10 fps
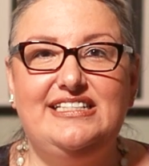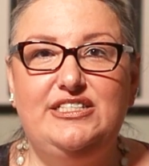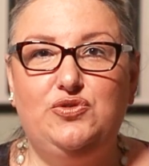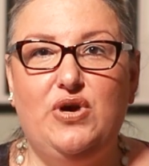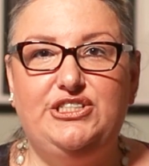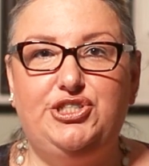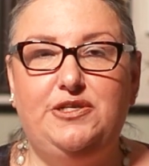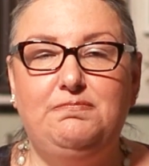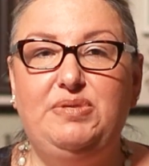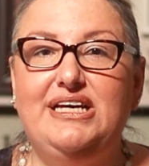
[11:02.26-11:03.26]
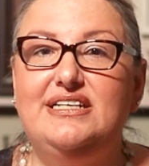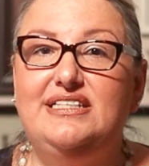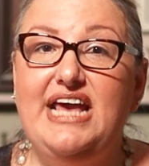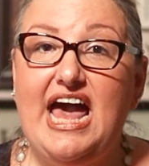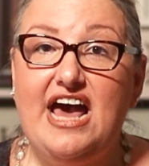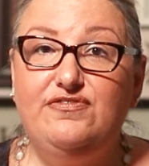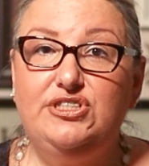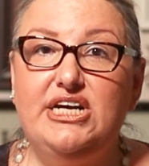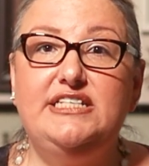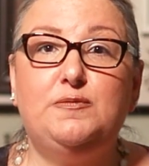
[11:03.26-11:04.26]
this question because the
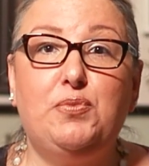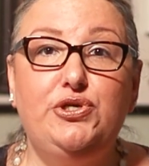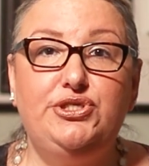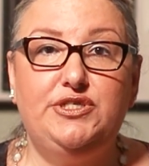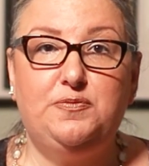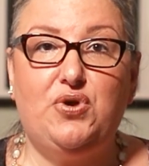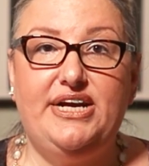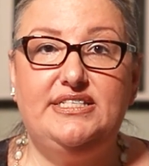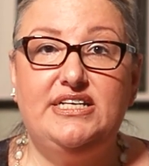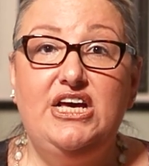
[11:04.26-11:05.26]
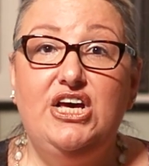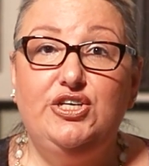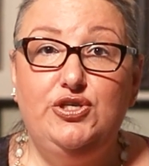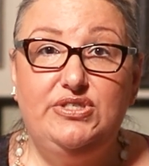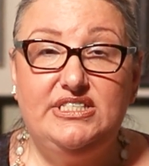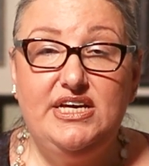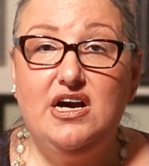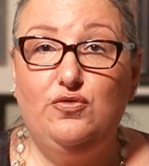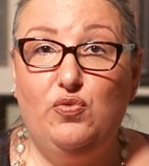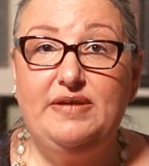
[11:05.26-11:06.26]
advertised purchase price you see
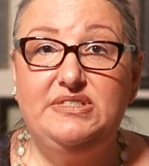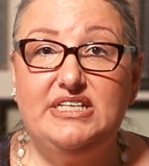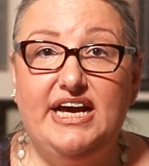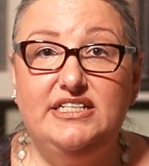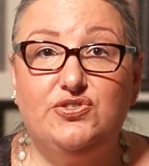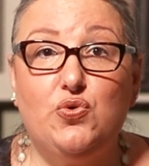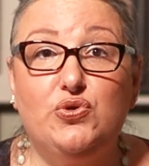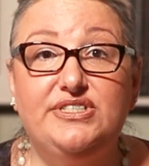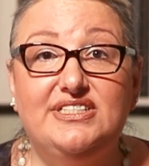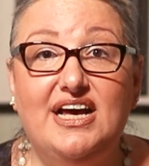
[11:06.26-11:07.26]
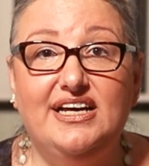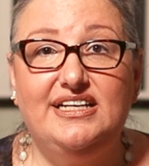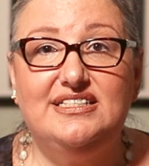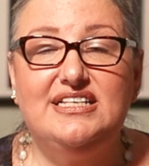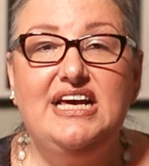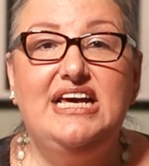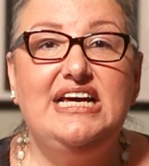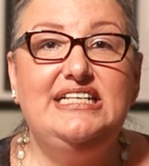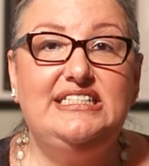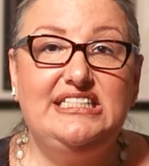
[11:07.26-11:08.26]
on websites or signs
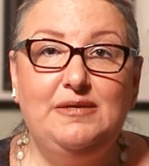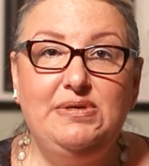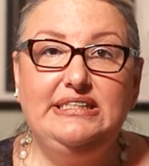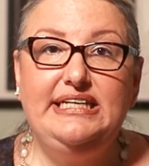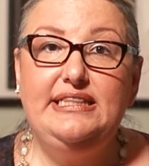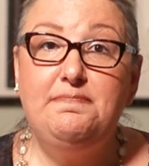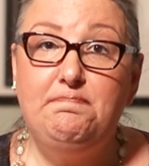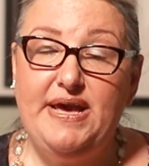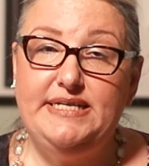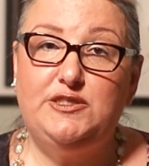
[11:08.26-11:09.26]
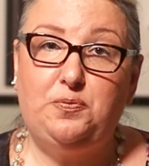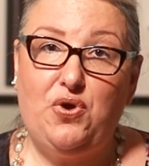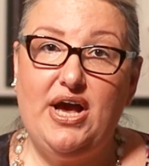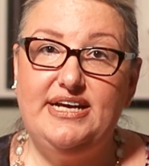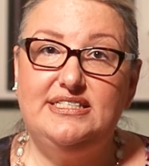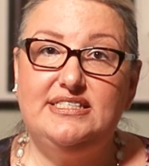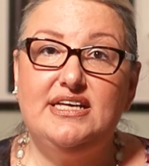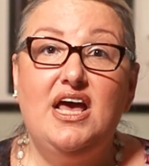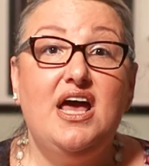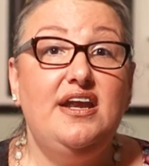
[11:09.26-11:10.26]
is typically the base price,
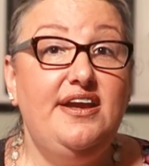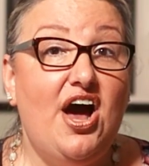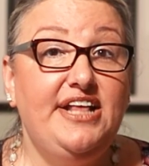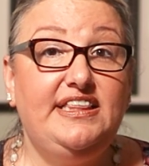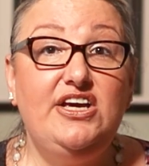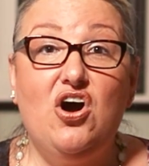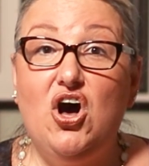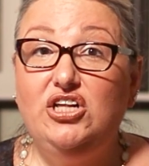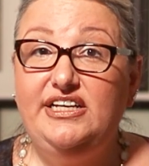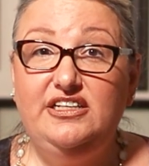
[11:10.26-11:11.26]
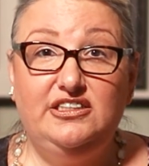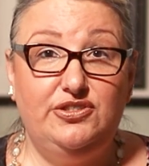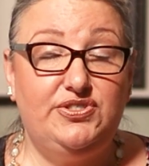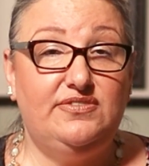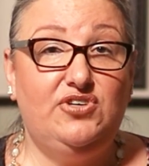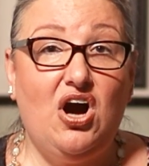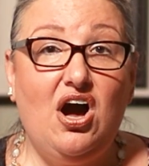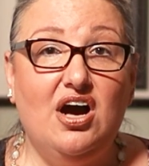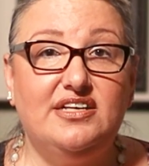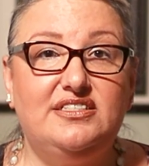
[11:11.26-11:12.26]
not the all-inclusive
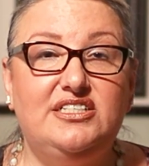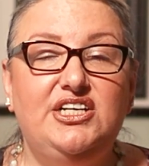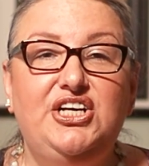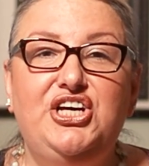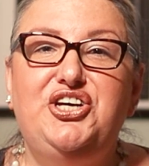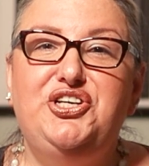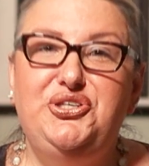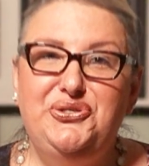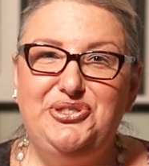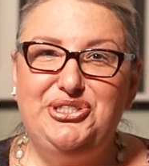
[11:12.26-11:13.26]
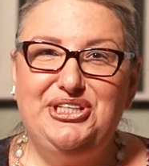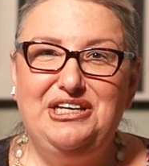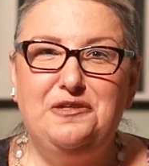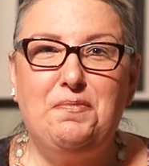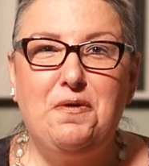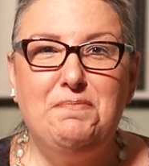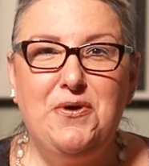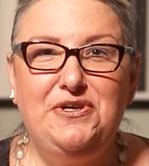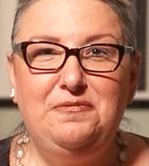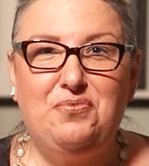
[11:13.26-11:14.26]
cost. Usually, the
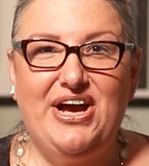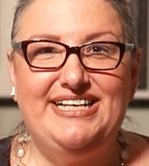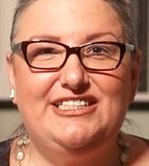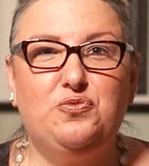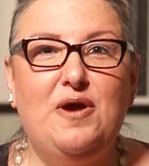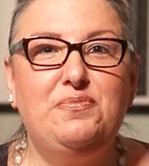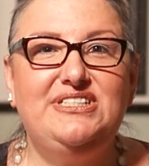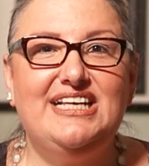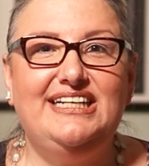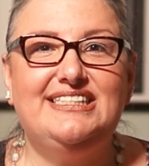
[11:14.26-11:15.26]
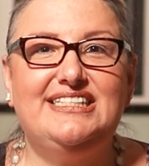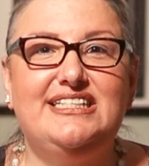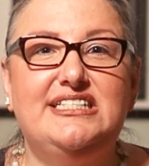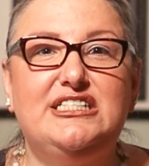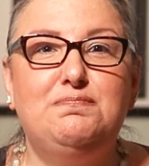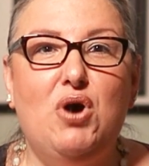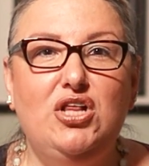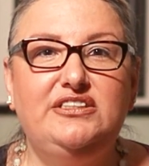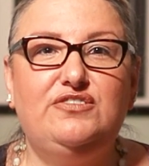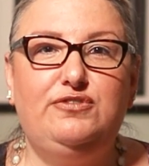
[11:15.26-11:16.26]
promoted price represents the
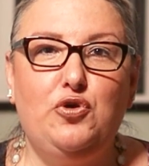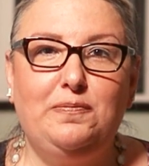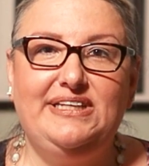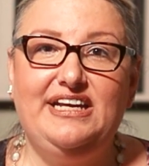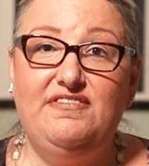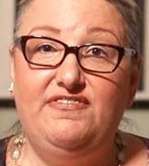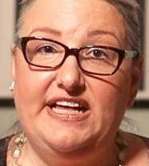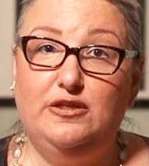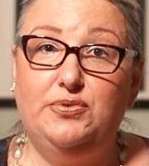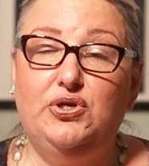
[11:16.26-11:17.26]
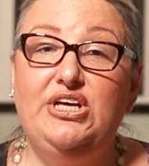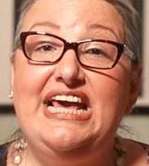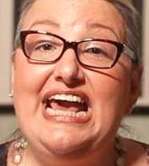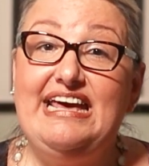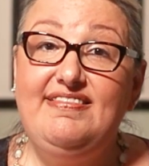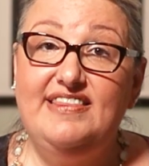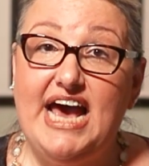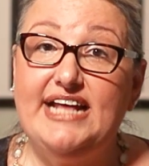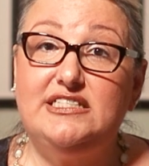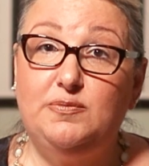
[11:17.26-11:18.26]
smallest floor plan available in
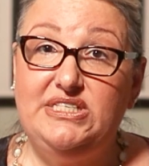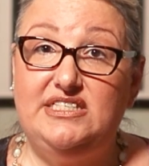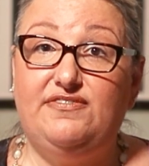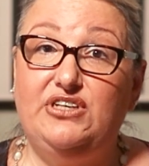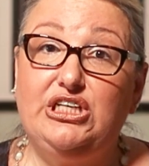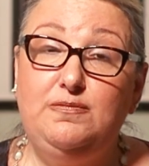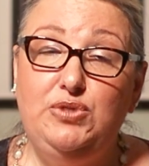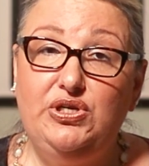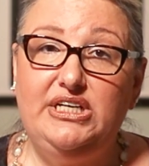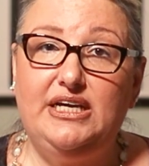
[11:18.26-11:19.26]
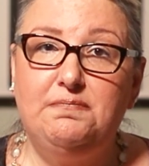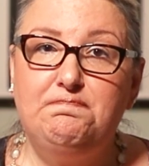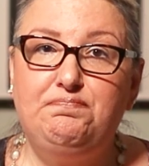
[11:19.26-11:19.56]
that specific community.